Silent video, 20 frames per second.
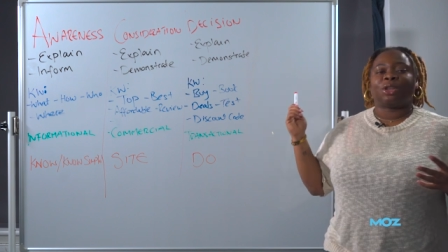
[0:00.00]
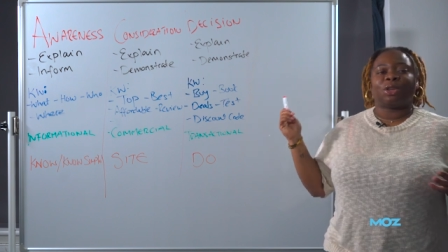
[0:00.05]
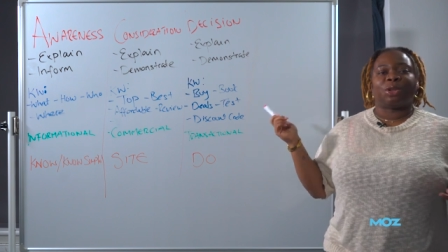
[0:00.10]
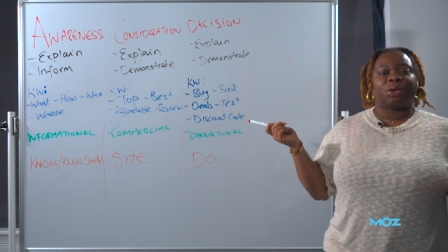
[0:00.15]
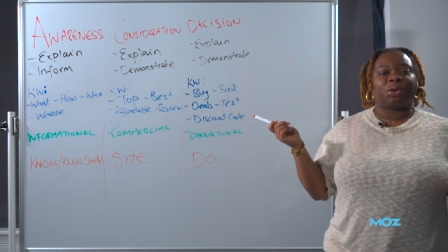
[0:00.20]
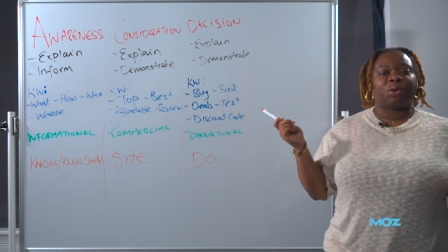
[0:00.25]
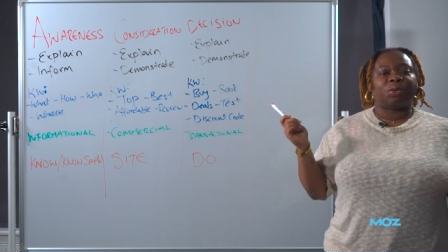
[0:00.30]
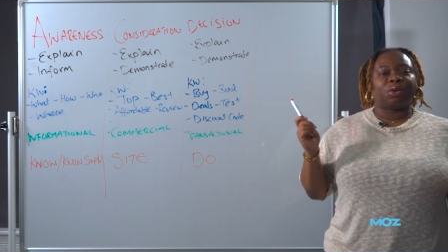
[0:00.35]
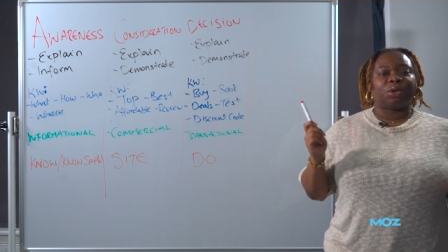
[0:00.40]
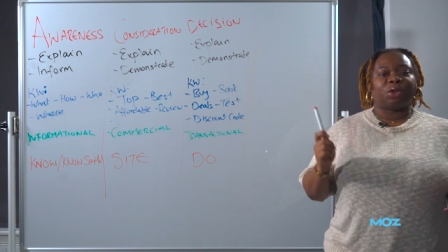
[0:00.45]

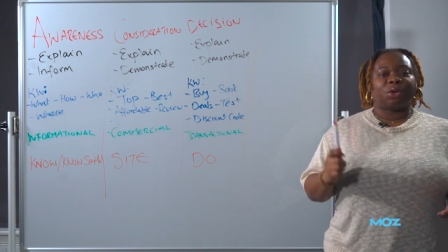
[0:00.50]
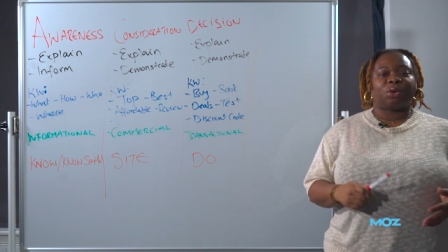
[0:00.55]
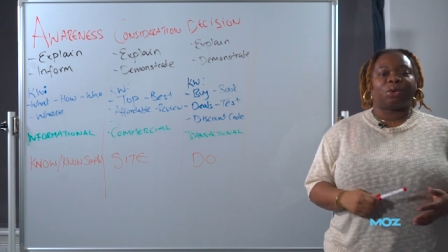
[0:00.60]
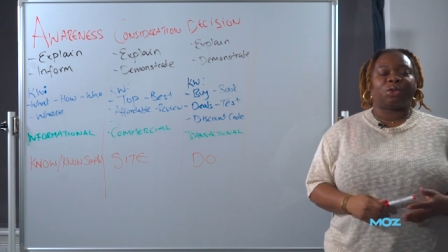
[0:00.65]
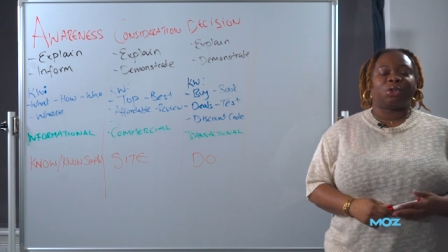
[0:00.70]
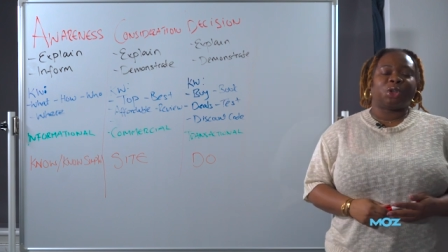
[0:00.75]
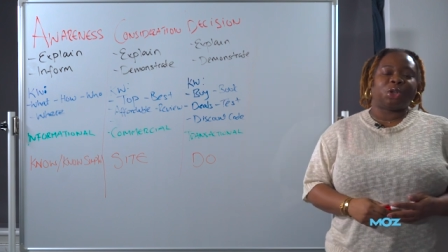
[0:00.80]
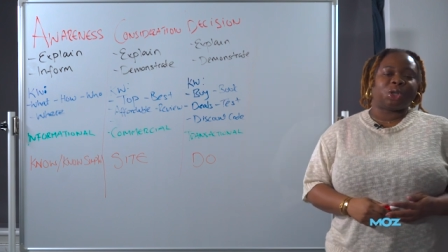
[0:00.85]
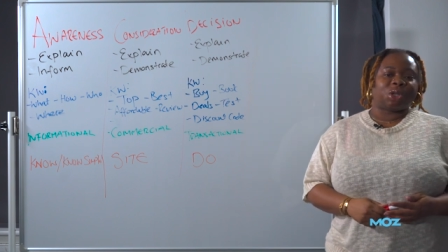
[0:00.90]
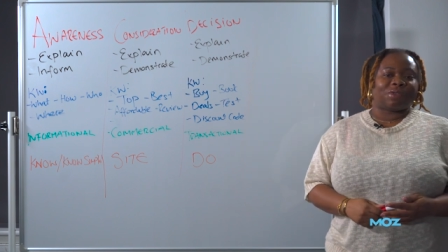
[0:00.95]
to your
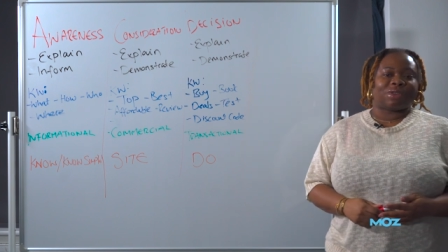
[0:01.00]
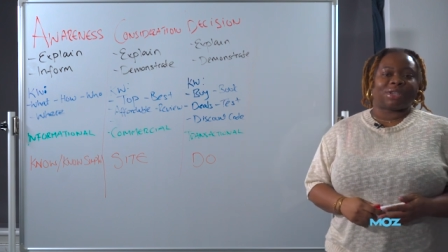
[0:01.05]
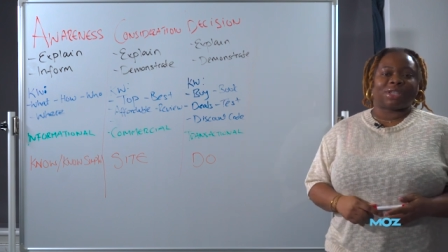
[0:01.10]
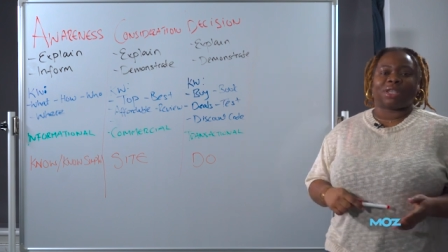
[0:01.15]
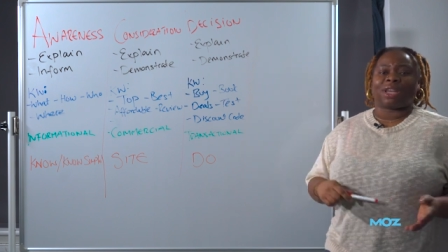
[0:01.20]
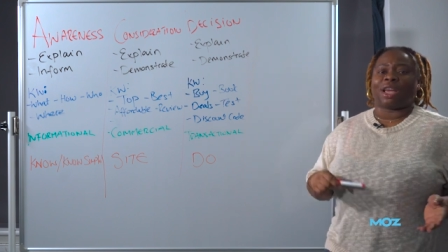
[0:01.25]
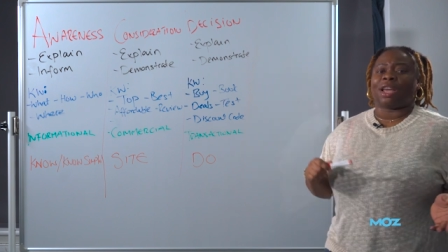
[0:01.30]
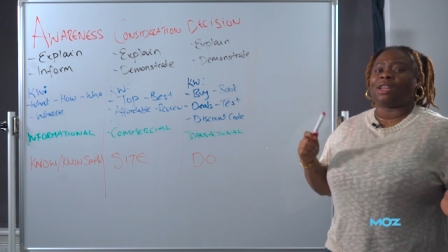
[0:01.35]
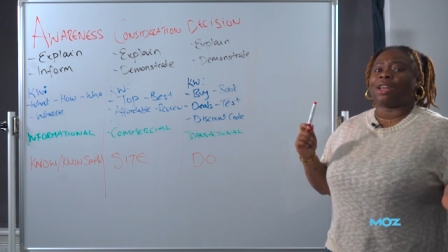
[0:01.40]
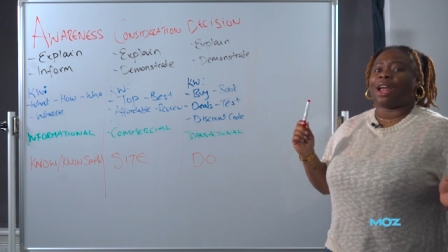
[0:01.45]
user
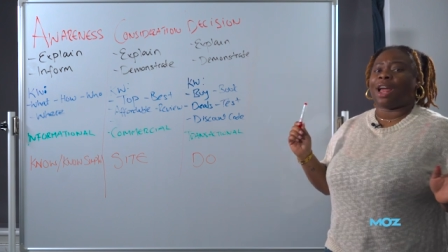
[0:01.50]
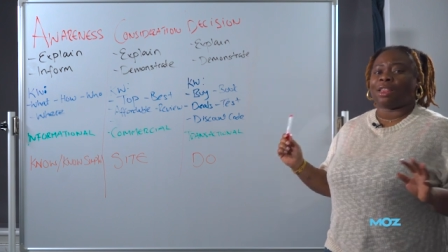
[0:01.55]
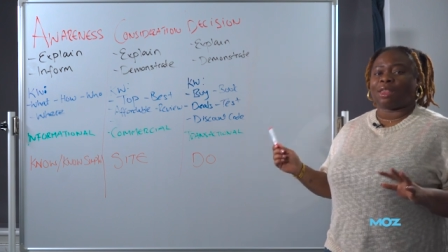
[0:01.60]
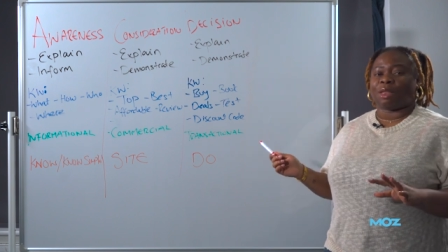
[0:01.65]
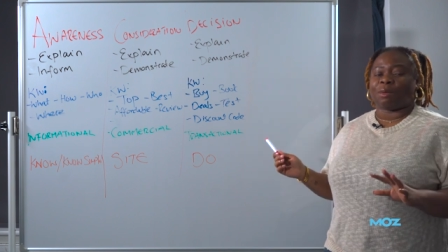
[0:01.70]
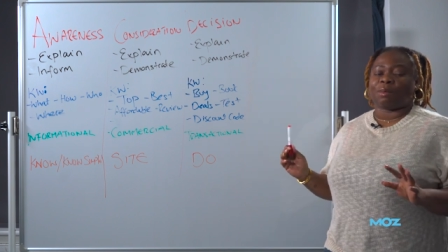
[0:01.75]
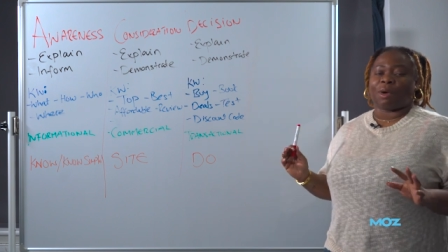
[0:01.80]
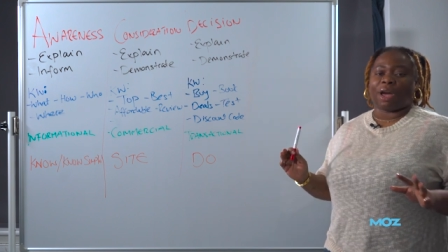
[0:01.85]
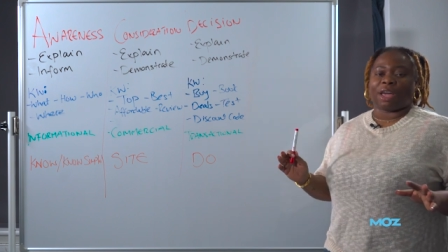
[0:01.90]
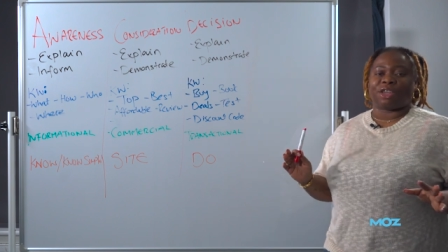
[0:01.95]
intent and
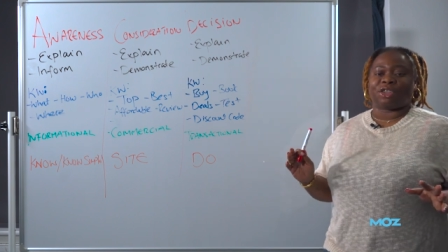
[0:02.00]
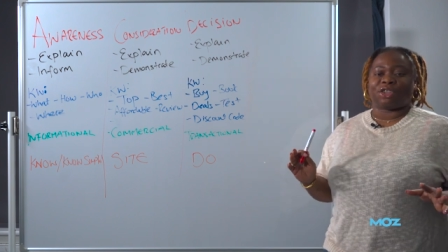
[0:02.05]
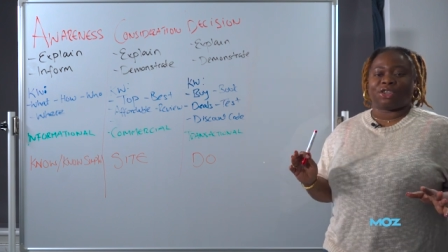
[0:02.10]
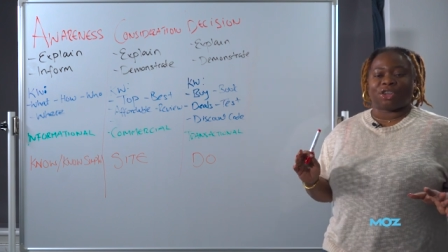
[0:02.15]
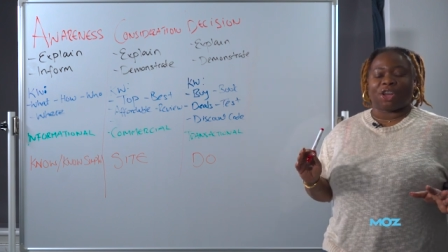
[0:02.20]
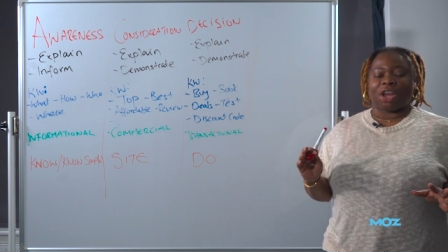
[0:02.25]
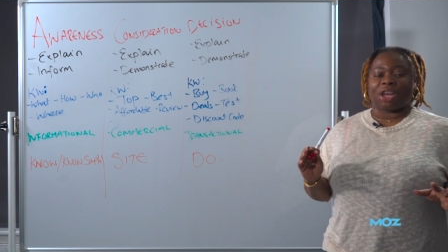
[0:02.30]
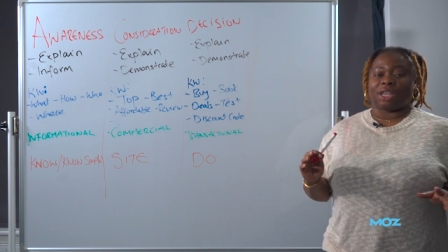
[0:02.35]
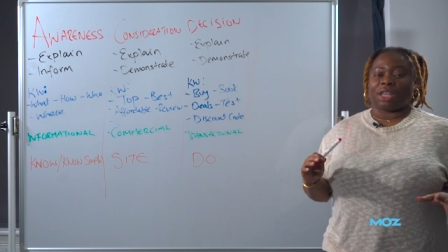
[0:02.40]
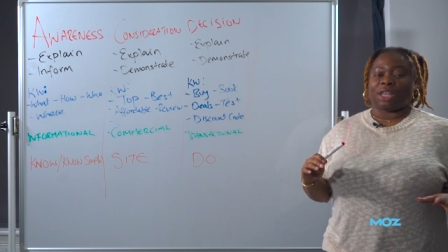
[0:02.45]
the buyer's
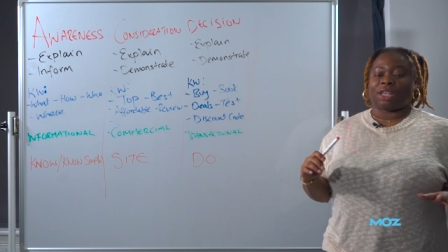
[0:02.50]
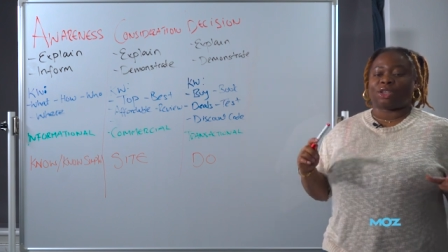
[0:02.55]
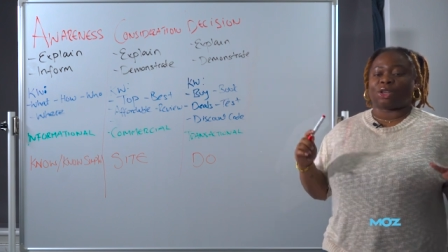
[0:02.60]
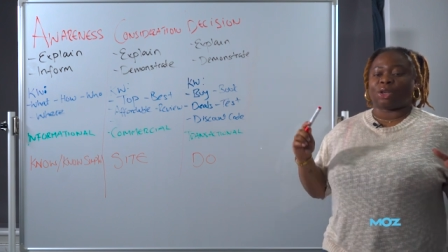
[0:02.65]
journey.